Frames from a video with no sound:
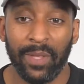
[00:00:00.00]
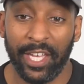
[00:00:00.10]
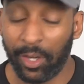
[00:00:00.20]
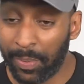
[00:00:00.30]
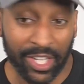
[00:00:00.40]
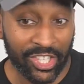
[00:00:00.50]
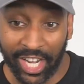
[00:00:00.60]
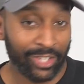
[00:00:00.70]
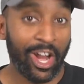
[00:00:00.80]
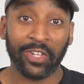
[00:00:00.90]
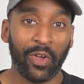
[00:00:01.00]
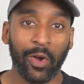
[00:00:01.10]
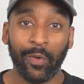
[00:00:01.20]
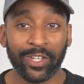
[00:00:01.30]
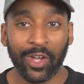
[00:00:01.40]
It could be a shit transfer
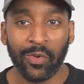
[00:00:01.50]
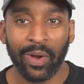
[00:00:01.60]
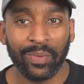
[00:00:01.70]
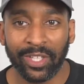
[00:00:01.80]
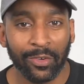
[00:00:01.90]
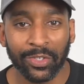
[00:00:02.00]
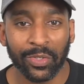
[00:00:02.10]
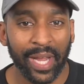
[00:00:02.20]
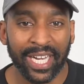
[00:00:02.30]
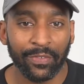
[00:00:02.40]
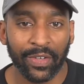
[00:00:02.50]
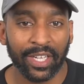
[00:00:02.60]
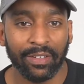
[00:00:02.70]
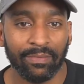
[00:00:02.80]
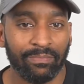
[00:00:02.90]
window where we don't do
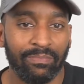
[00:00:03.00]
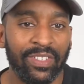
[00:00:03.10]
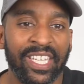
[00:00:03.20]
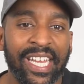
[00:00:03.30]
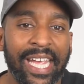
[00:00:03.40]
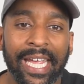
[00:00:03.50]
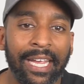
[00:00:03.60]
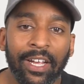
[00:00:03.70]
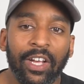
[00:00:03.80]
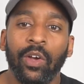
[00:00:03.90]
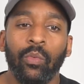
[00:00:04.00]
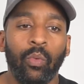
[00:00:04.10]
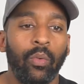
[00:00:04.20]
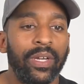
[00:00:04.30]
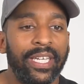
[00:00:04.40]
anything near
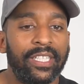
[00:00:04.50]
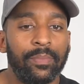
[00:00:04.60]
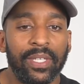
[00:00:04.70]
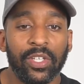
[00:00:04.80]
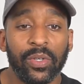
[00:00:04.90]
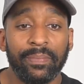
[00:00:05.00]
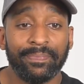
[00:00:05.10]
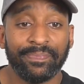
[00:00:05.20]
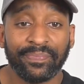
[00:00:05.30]
what we need to be doing.